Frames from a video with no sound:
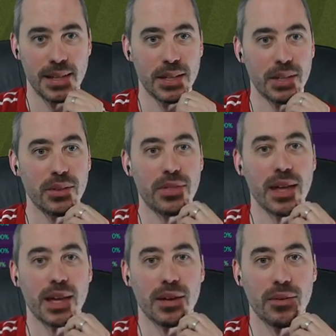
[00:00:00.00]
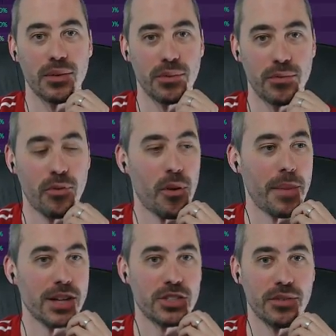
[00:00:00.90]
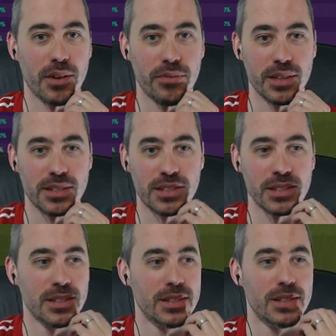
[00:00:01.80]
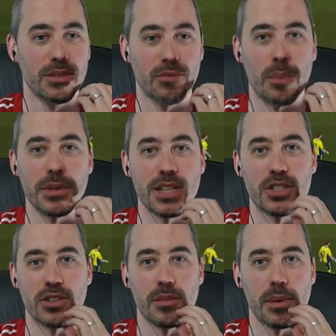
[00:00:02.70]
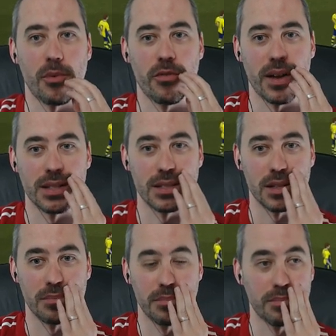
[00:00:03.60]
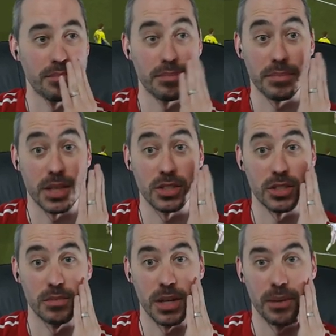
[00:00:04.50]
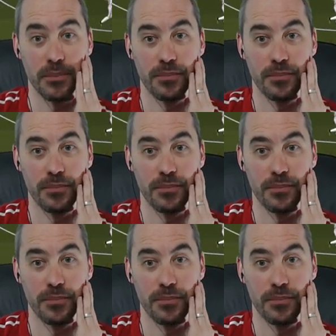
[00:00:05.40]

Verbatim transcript: you'd think for a match of, of this reputation there'd be more fans there that's just me